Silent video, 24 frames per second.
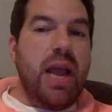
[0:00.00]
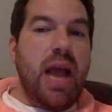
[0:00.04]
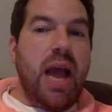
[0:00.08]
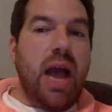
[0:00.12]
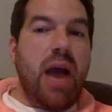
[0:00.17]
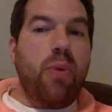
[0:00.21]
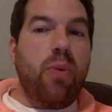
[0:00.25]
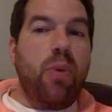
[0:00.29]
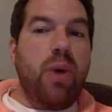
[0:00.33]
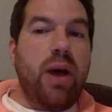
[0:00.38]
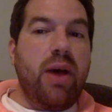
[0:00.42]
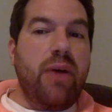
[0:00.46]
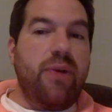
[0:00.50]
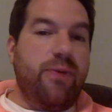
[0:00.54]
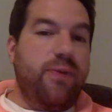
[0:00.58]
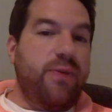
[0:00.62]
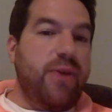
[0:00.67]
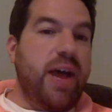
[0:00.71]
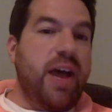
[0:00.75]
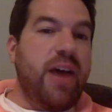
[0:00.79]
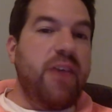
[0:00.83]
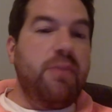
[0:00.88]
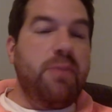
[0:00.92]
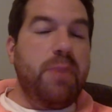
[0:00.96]
I want a
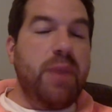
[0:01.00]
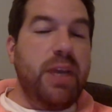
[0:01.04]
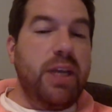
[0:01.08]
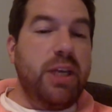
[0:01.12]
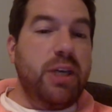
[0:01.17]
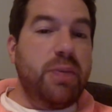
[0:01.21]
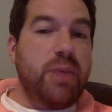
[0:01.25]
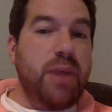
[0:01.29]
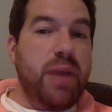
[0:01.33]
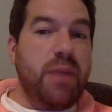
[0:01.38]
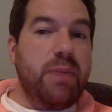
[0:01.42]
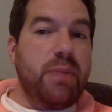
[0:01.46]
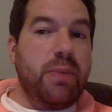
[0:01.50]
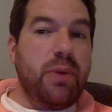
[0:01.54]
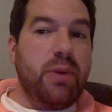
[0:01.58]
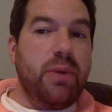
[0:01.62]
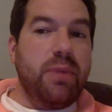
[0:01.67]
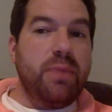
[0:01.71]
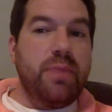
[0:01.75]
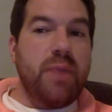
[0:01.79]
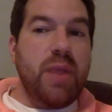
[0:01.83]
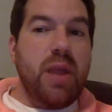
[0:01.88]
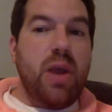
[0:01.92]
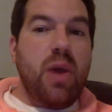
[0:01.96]
5-page
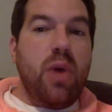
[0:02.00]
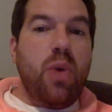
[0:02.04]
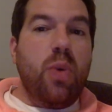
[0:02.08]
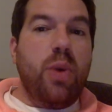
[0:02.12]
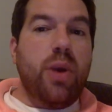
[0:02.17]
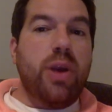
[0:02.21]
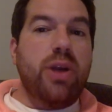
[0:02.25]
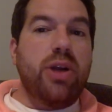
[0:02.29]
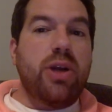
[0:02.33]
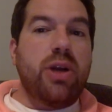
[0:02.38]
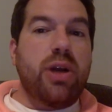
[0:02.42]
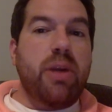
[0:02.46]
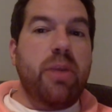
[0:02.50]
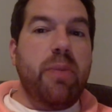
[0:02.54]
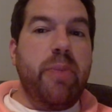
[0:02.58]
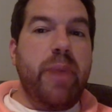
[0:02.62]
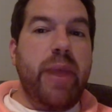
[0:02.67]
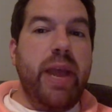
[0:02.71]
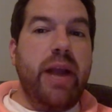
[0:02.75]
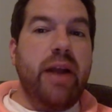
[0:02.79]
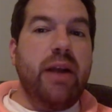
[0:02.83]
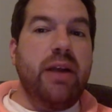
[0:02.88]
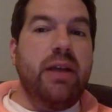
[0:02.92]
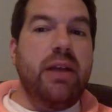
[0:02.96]
paper where you're
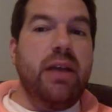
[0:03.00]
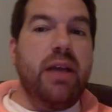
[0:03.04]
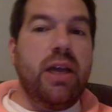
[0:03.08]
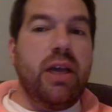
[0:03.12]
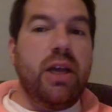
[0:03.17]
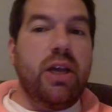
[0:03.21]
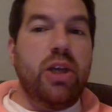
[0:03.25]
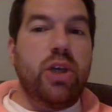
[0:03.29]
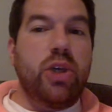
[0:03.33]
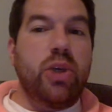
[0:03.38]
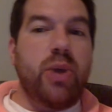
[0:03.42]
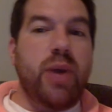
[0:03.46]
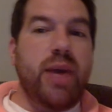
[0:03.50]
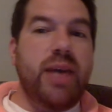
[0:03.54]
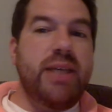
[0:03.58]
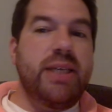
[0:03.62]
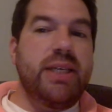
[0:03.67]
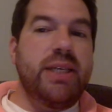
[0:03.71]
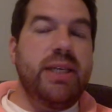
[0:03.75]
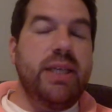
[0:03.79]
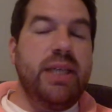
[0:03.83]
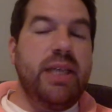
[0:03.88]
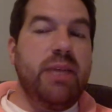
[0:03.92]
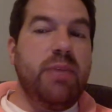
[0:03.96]
comparing and
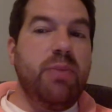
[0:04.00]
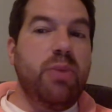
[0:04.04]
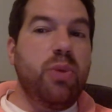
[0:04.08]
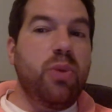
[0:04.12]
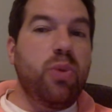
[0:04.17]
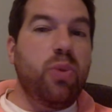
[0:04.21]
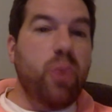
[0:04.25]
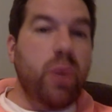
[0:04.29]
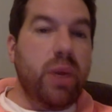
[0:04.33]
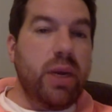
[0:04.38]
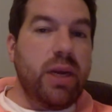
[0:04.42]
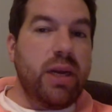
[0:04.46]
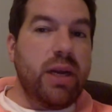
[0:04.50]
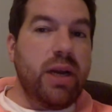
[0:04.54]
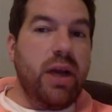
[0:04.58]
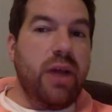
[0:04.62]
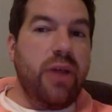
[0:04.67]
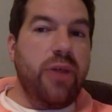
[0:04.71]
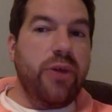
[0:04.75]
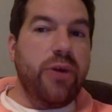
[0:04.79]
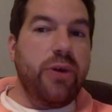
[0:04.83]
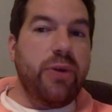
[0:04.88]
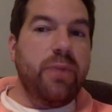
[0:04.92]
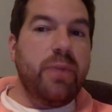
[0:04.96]
contrasting them with one
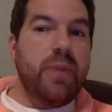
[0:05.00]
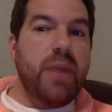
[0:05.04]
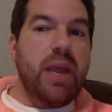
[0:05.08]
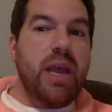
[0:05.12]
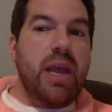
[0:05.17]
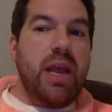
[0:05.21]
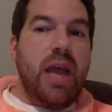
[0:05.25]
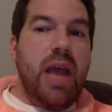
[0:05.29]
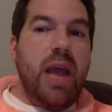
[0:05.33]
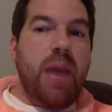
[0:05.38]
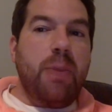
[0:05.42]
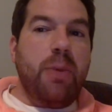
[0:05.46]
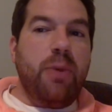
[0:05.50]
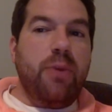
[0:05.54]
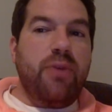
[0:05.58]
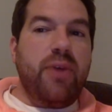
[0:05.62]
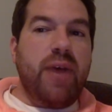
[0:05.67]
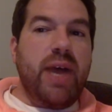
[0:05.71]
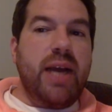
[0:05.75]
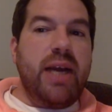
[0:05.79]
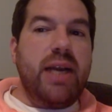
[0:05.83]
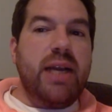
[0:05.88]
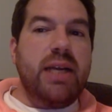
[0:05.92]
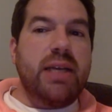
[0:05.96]
another and
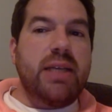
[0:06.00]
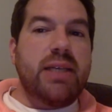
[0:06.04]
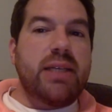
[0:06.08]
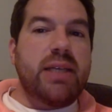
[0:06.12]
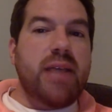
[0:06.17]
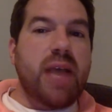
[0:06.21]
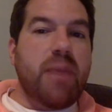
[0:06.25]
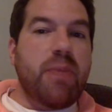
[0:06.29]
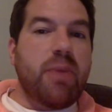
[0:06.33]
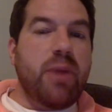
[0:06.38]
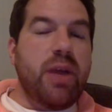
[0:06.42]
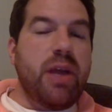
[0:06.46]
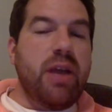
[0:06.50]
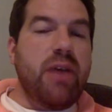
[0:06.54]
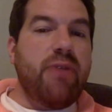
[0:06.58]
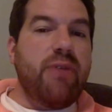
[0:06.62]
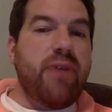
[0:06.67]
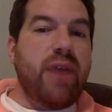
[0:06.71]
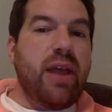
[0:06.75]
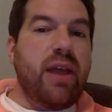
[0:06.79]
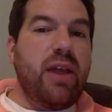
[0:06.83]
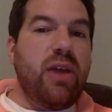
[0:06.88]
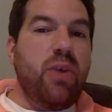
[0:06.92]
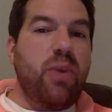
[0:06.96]
providing a summary
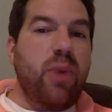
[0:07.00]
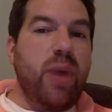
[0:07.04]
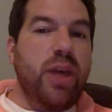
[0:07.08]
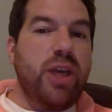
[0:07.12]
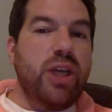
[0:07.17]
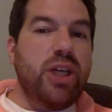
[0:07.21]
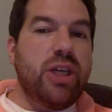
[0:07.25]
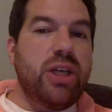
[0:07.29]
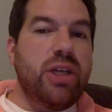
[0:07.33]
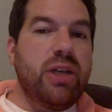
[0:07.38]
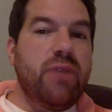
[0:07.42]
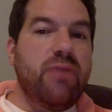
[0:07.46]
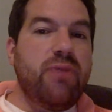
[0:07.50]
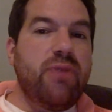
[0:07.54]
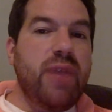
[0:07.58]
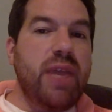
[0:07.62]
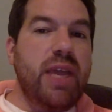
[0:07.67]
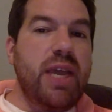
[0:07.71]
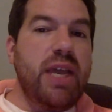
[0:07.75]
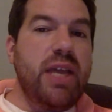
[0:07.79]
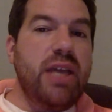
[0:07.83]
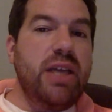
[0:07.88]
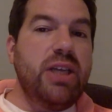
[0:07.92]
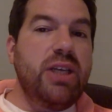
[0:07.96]
evaluation of
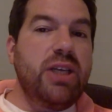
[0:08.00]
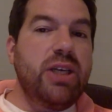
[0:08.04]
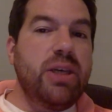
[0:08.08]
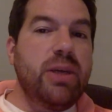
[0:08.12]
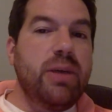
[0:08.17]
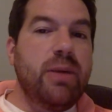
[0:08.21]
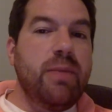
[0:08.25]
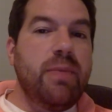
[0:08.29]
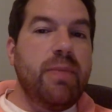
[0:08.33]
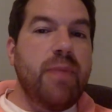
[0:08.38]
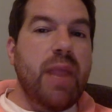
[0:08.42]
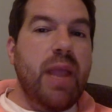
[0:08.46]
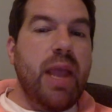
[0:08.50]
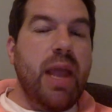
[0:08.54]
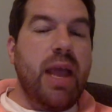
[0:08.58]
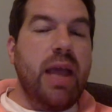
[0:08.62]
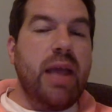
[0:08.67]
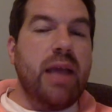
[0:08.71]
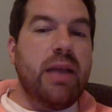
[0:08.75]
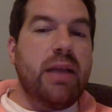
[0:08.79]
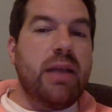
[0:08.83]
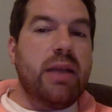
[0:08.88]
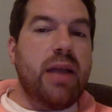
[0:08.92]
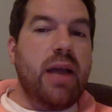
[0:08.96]
each,
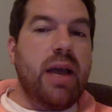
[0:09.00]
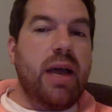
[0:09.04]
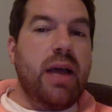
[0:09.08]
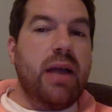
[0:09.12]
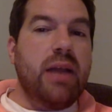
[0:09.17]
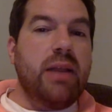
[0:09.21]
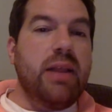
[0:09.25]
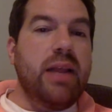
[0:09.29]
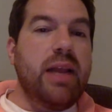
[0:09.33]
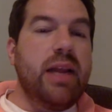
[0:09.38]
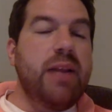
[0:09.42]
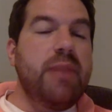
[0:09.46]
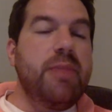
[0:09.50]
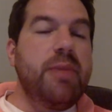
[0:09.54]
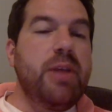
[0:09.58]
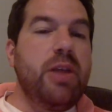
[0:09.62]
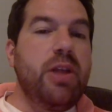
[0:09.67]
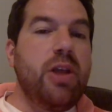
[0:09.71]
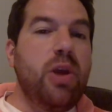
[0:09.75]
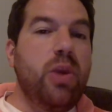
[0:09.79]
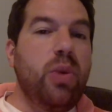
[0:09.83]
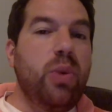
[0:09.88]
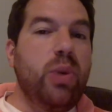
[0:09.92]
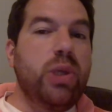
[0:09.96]
and letting me
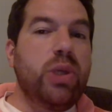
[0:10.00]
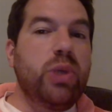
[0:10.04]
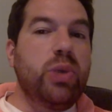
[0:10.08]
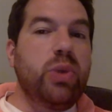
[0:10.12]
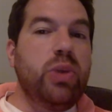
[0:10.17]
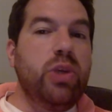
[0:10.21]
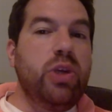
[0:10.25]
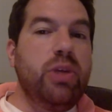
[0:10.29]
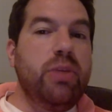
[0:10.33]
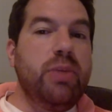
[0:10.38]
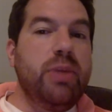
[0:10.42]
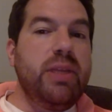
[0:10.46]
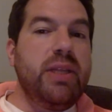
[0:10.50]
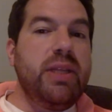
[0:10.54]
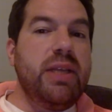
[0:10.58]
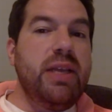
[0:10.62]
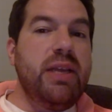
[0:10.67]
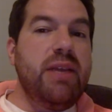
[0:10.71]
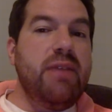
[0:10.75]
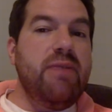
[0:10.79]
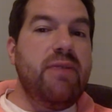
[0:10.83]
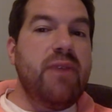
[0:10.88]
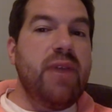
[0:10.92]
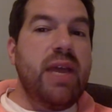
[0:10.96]
know which one you
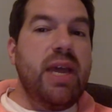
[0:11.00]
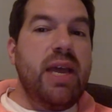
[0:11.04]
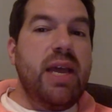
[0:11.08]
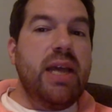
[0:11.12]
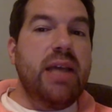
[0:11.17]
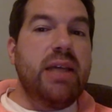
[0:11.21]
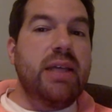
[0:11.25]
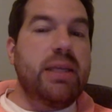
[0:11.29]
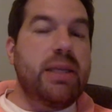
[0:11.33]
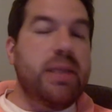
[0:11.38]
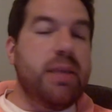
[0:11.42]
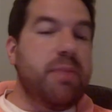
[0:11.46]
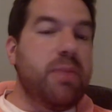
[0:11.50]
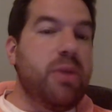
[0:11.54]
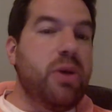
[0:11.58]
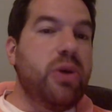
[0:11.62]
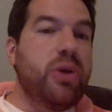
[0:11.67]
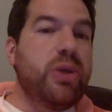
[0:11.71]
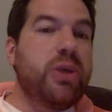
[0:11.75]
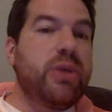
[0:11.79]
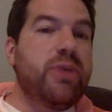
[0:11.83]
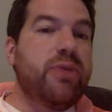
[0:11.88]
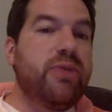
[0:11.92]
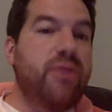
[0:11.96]
believe is the
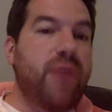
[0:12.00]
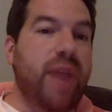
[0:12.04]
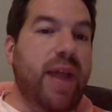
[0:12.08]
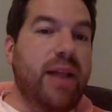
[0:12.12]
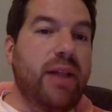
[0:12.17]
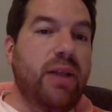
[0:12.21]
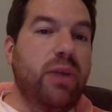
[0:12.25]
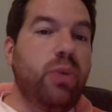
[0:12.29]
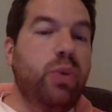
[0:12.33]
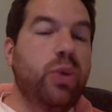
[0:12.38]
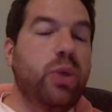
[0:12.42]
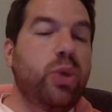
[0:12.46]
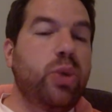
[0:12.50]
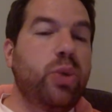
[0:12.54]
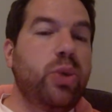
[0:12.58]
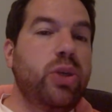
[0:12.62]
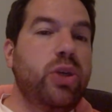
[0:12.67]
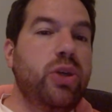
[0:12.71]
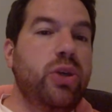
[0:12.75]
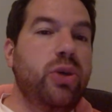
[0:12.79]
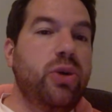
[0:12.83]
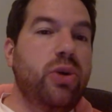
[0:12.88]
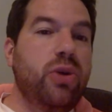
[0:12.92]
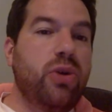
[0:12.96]
most valid. Which one do
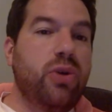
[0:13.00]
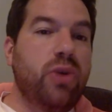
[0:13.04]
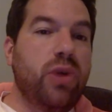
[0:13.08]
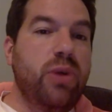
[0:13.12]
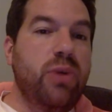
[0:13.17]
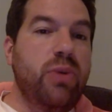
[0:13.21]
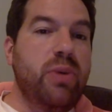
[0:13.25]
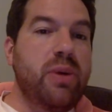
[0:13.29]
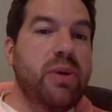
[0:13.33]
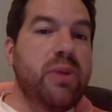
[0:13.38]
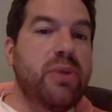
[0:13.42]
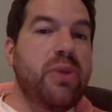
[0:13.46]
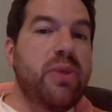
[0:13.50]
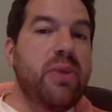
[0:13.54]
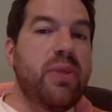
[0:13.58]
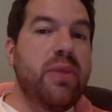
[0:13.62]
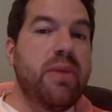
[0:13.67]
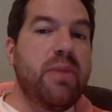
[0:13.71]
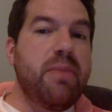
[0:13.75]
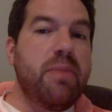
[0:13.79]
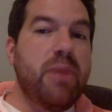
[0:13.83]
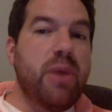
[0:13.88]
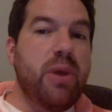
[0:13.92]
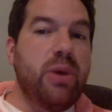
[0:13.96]
you agree with the
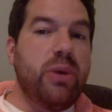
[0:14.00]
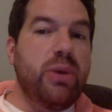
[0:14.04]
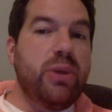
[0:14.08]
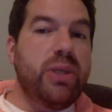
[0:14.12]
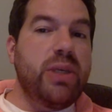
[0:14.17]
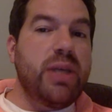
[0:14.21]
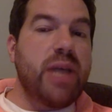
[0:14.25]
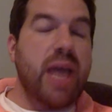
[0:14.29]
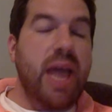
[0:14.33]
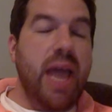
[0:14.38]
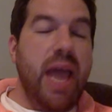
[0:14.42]
most?